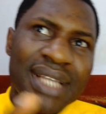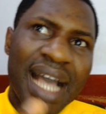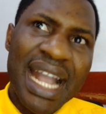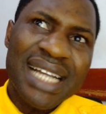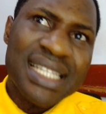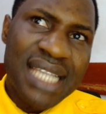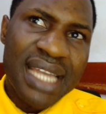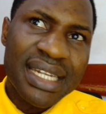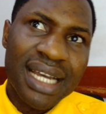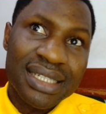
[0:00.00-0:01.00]
I can
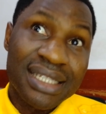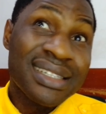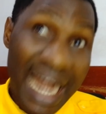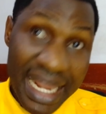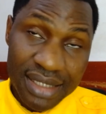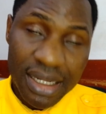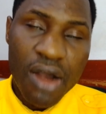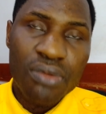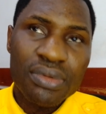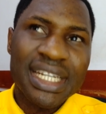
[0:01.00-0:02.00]
say that right
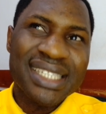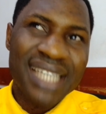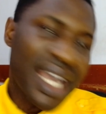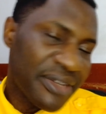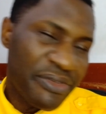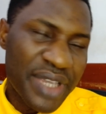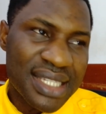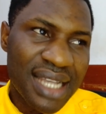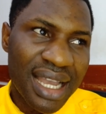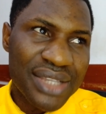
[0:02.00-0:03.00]
now, the Schengen
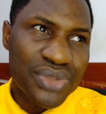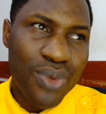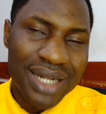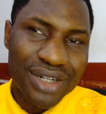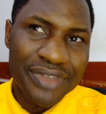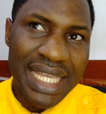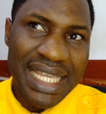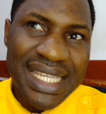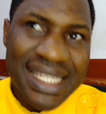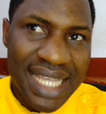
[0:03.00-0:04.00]
visa is one of the
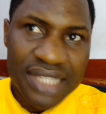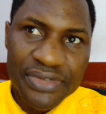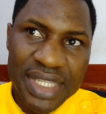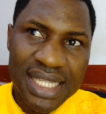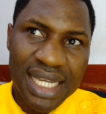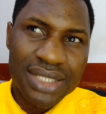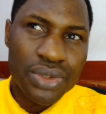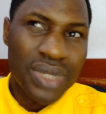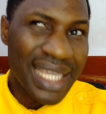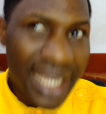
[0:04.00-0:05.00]
easiest visa
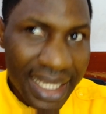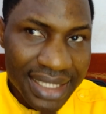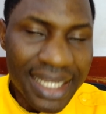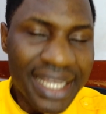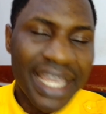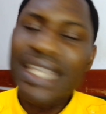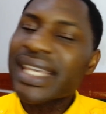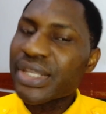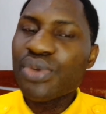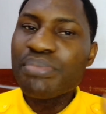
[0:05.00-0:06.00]
to get in
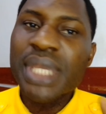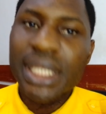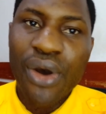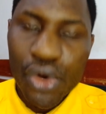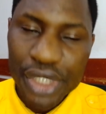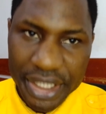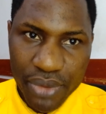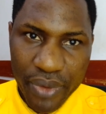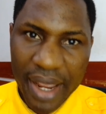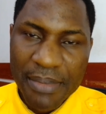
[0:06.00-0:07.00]
case you meet all the
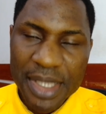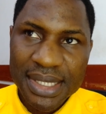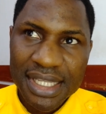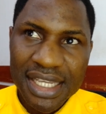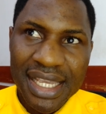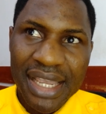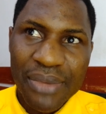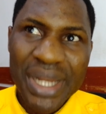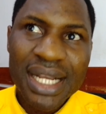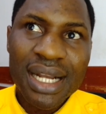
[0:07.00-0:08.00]
requirements.
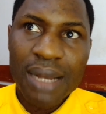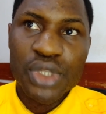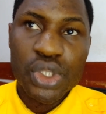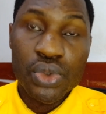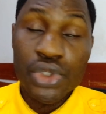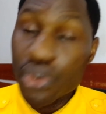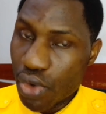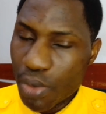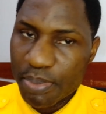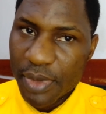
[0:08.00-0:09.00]
When it comes to
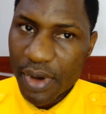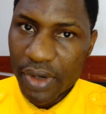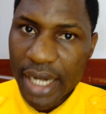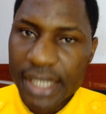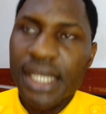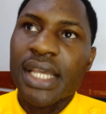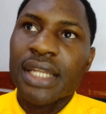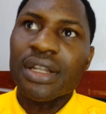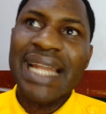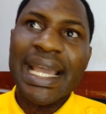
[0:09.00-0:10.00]
Europe, all right?
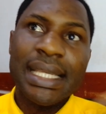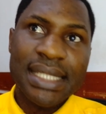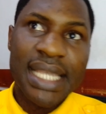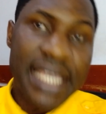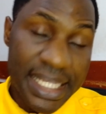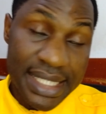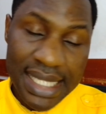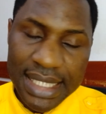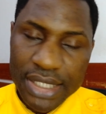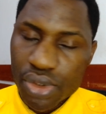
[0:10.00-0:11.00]
Not like it's the
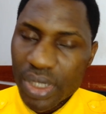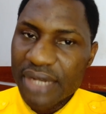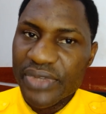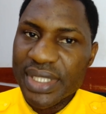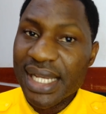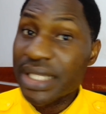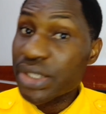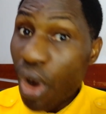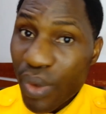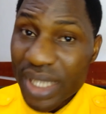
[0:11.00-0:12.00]
easiest. The student visa is
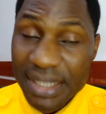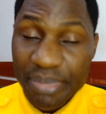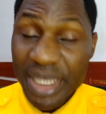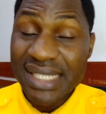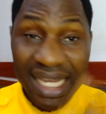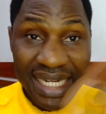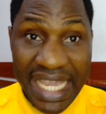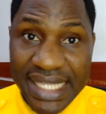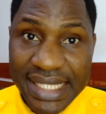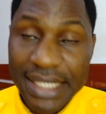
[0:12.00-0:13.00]
always the best and
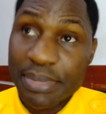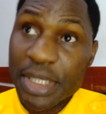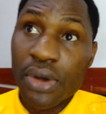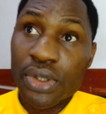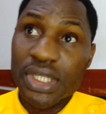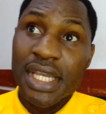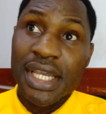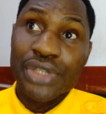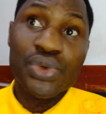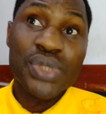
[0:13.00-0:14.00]
easiest because
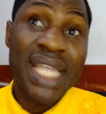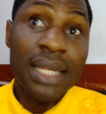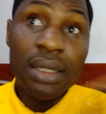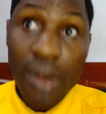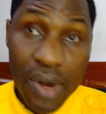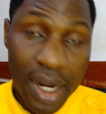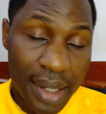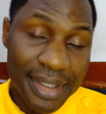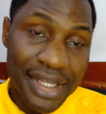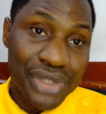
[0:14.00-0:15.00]
you stay
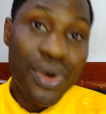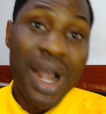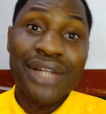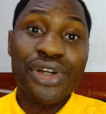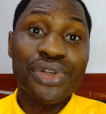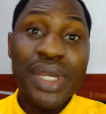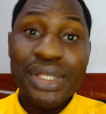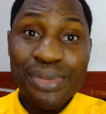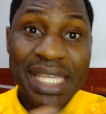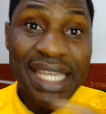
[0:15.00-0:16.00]
longer. You are not going
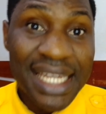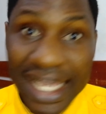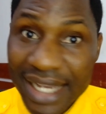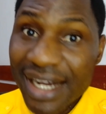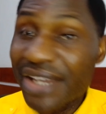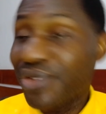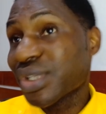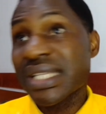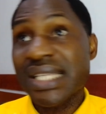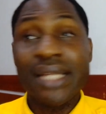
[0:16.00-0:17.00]
to be illegal. If you
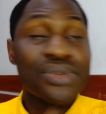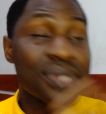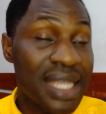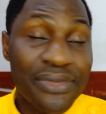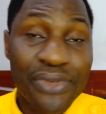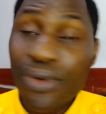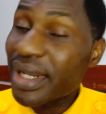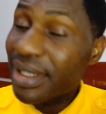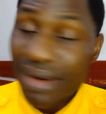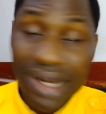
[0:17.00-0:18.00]
decide to stay for
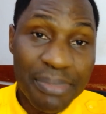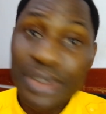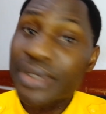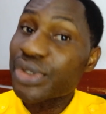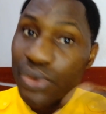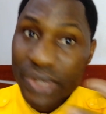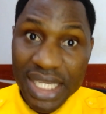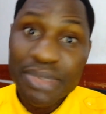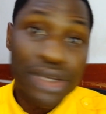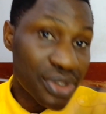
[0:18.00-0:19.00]
a longer period, you
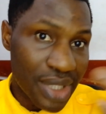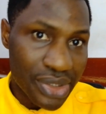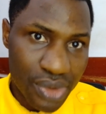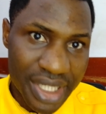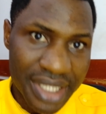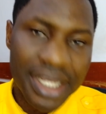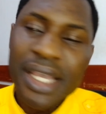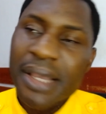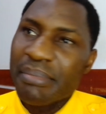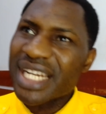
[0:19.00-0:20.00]
stay because you are studying.
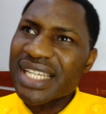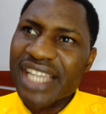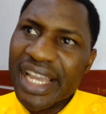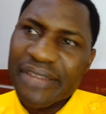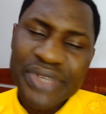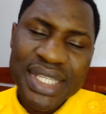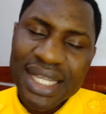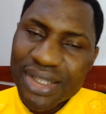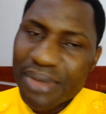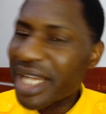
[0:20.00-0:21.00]
But the Schengen
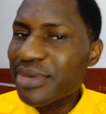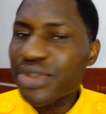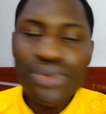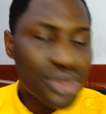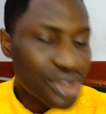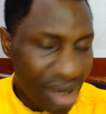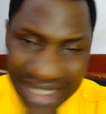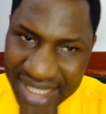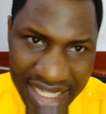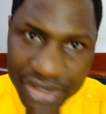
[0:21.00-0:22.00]
visa, sometimes you
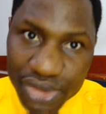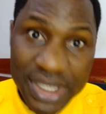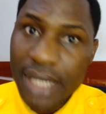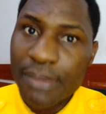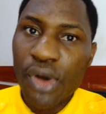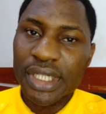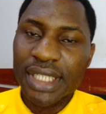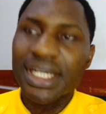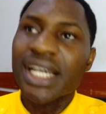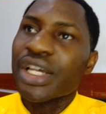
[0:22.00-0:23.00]
don't need to stay more
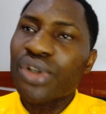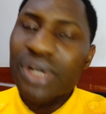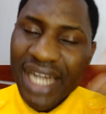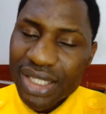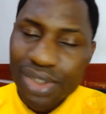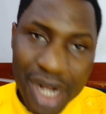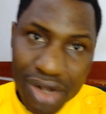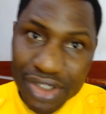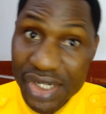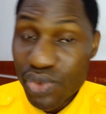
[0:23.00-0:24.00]
than. Though there are some
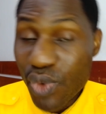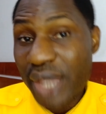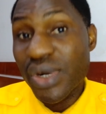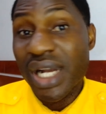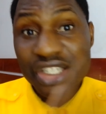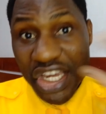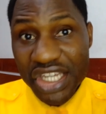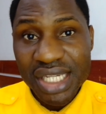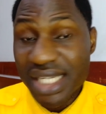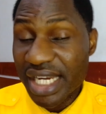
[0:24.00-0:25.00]
countries where you can
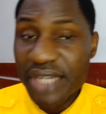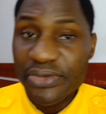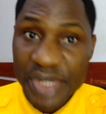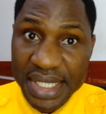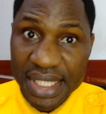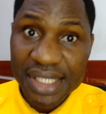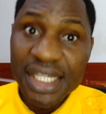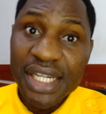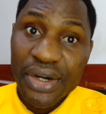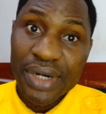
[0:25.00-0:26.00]
change the Schengen visa,
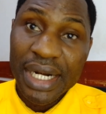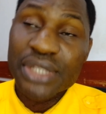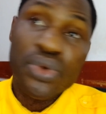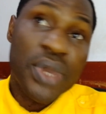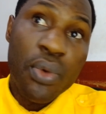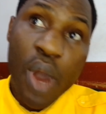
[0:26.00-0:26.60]
all right, to a